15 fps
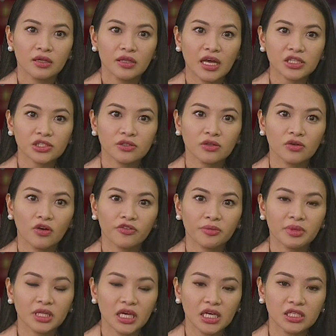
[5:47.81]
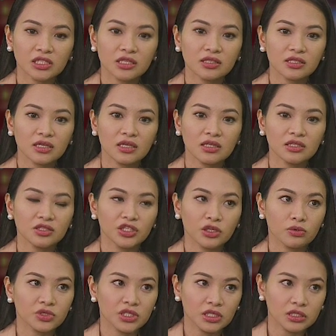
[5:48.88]
national government agencies,
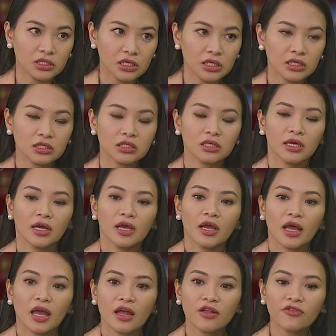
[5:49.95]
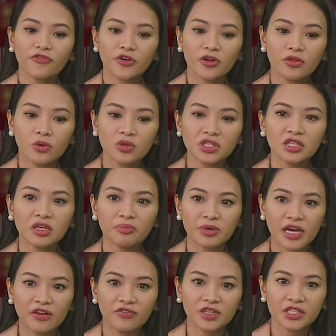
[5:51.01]
GOCCs, and for those in the
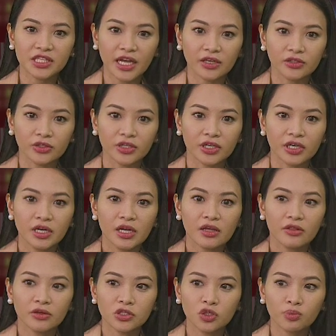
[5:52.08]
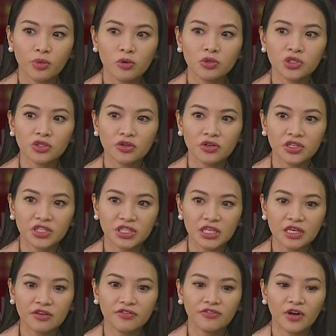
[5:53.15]
private sector, they're supposed to
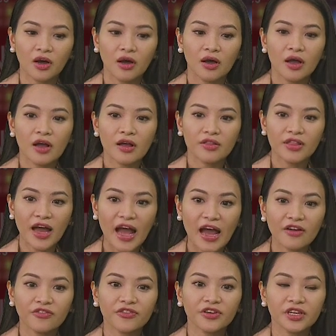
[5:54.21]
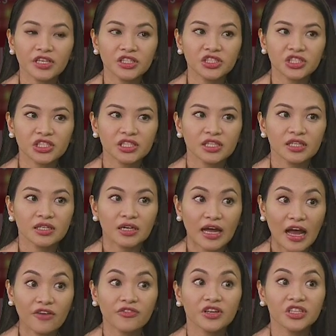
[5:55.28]
receive the average
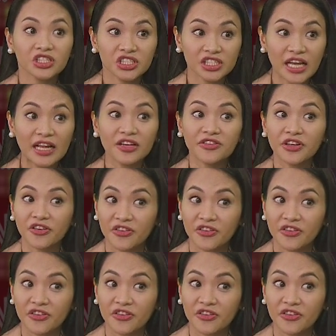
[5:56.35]
salary